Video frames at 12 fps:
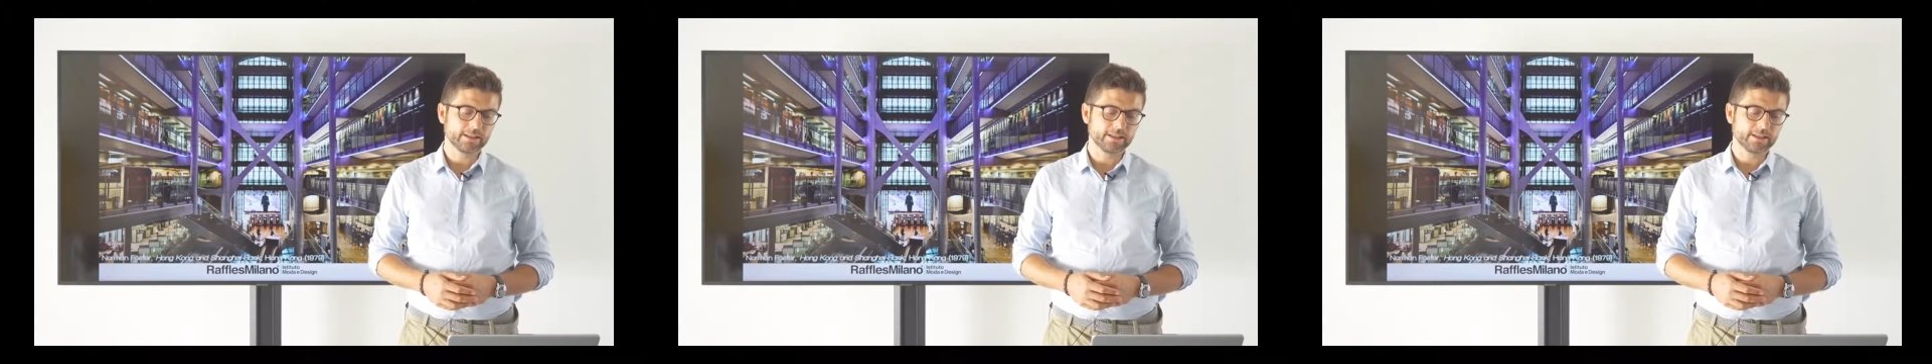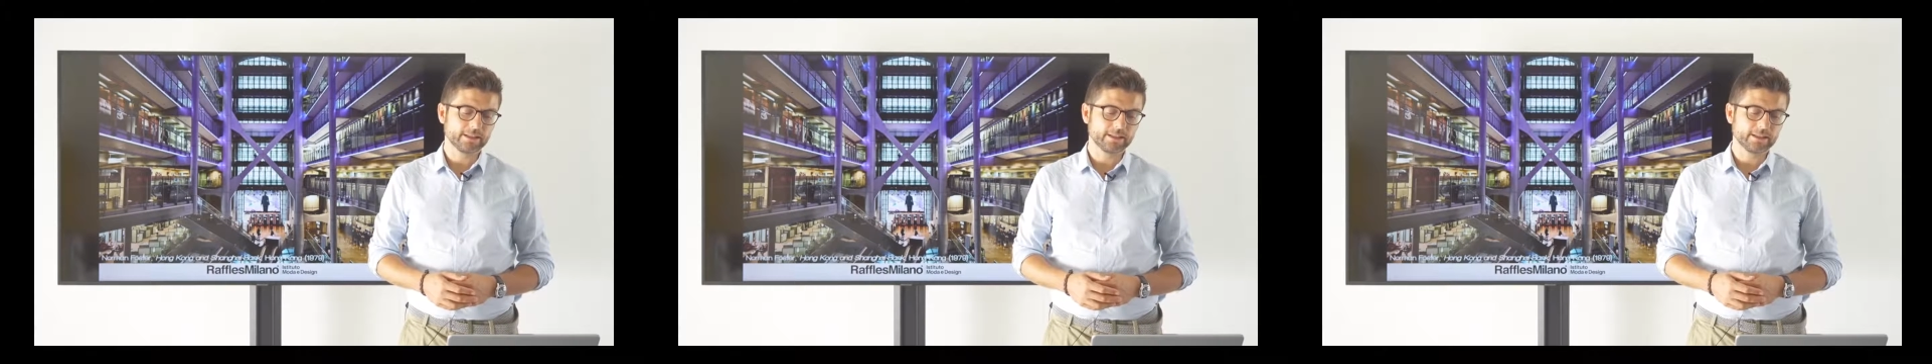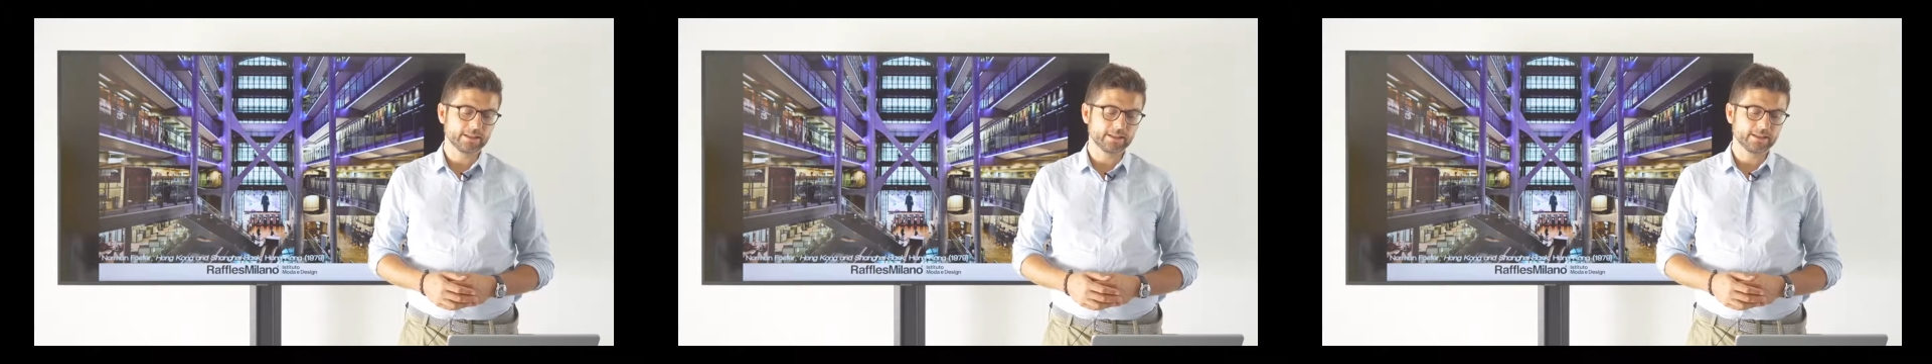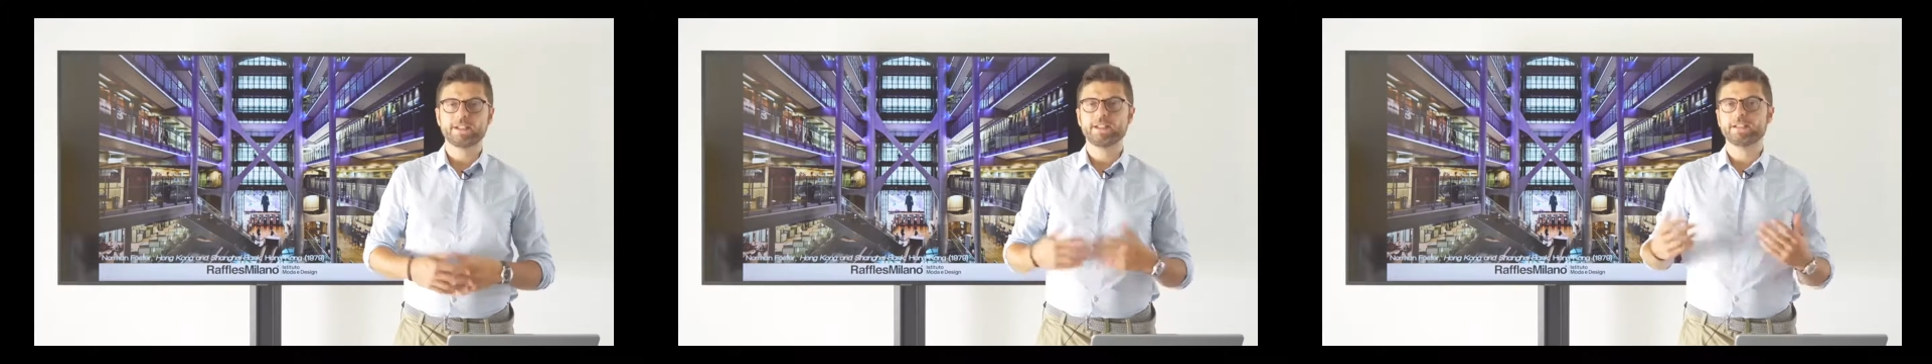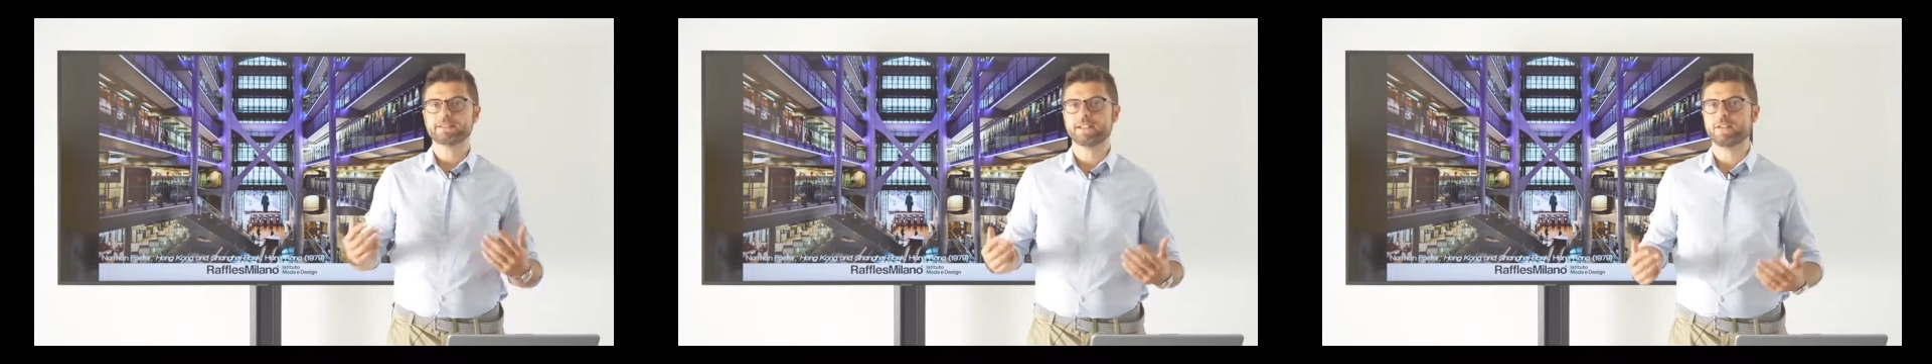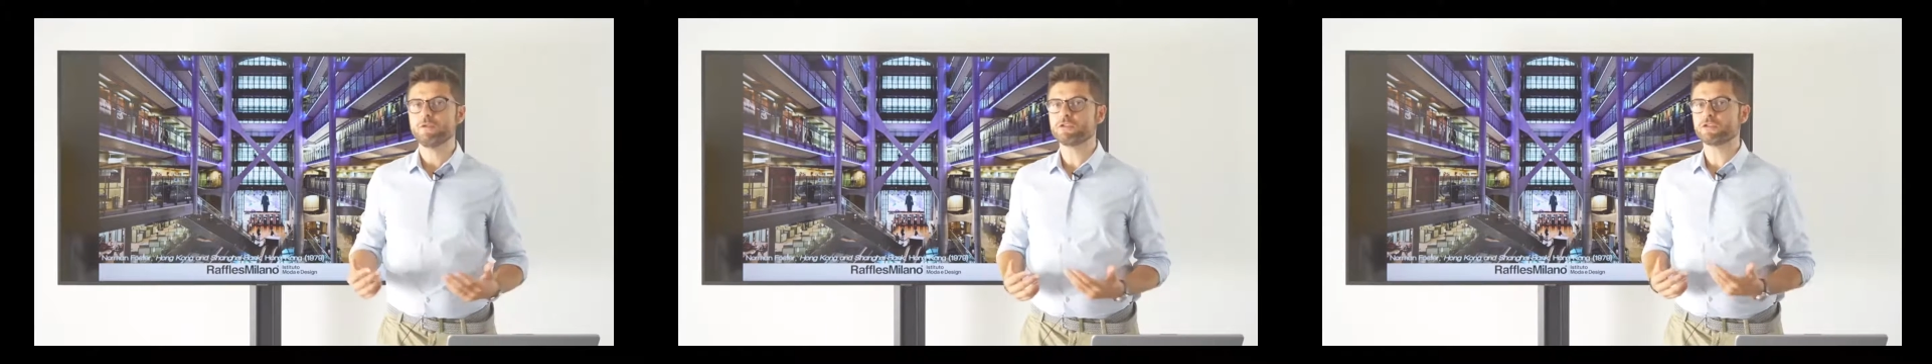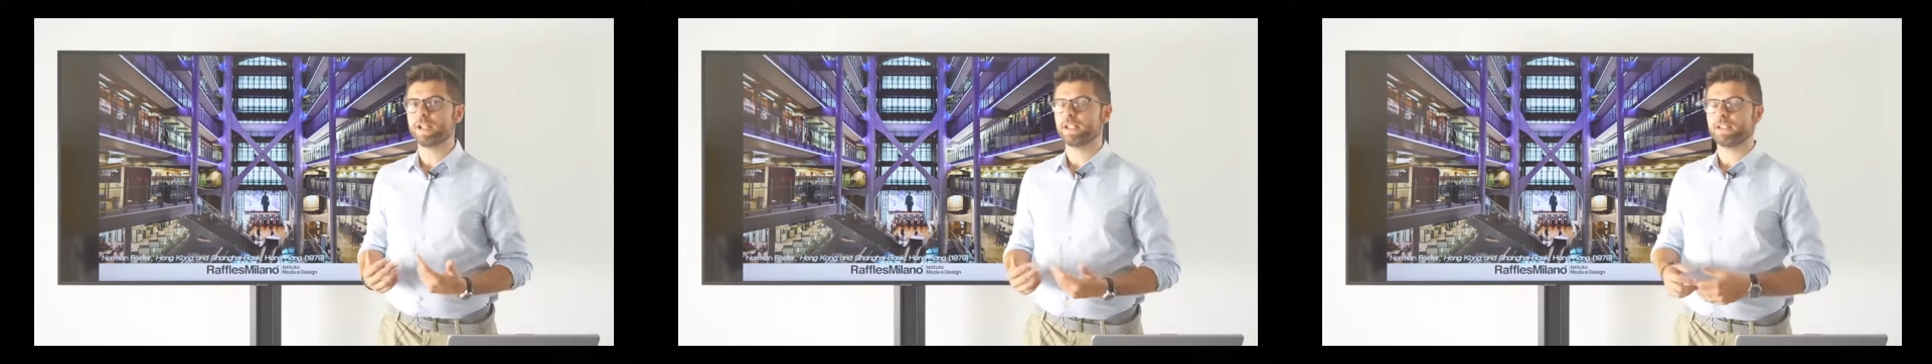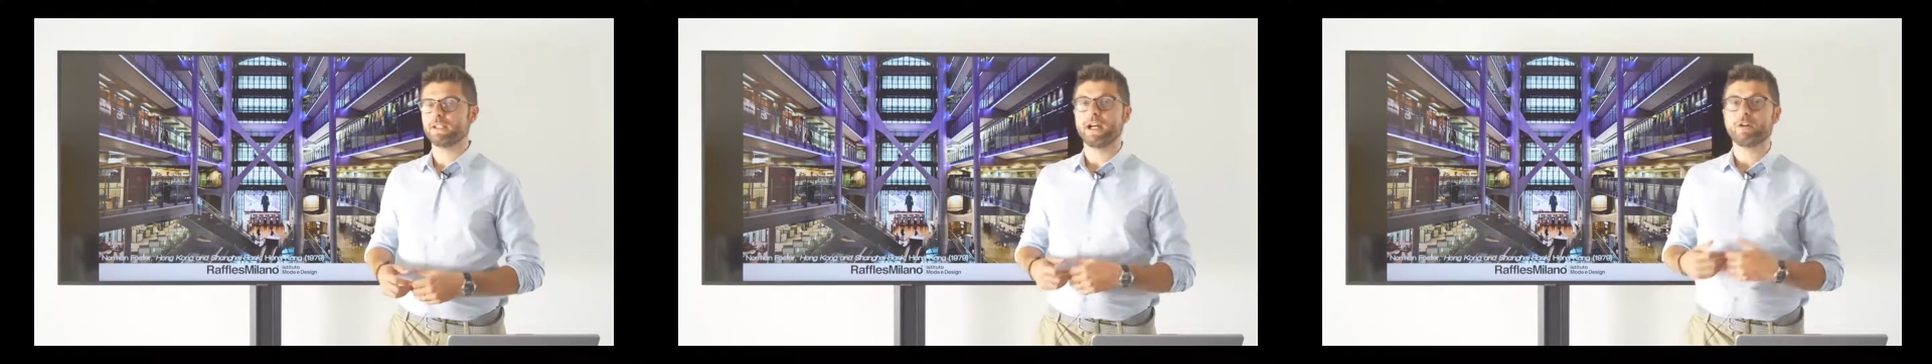Foster. Here it's a new
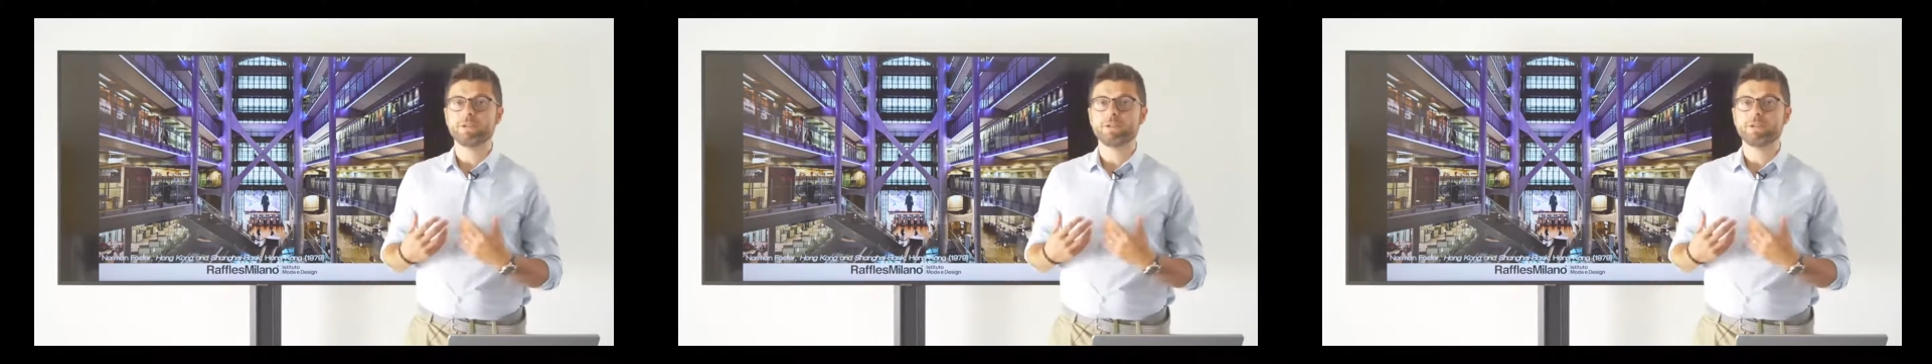trend.